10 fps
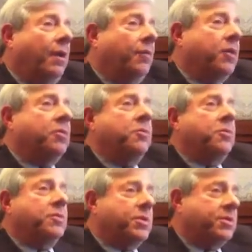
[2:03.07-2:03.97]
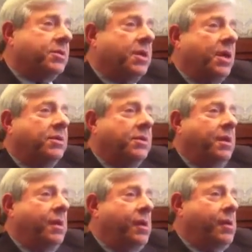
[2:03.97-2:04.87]
The good news is that
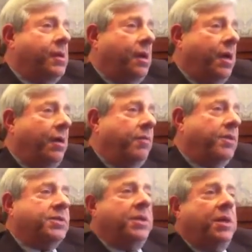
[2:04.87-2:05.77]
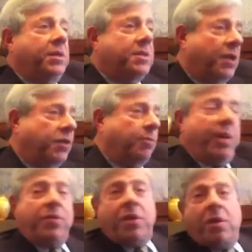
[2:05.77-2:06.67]
this city is not
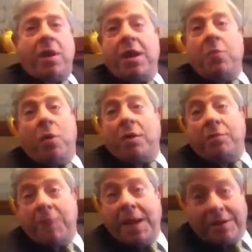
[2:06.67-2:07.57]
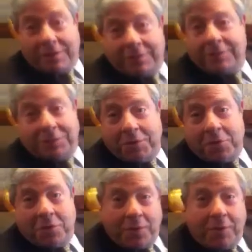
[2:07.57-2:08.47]
dependent on any one mayor.
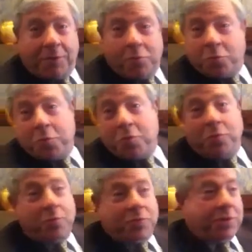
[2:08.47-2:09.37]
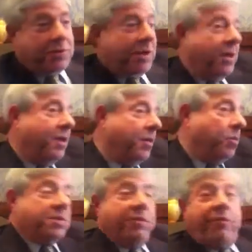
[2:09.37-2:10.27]
The good news is
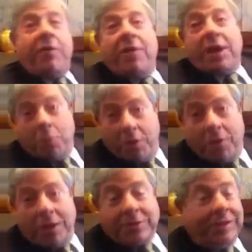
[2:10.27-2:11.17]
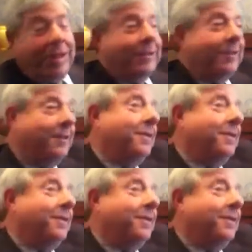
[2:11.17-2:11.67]
we'll survive anyone who gets elected.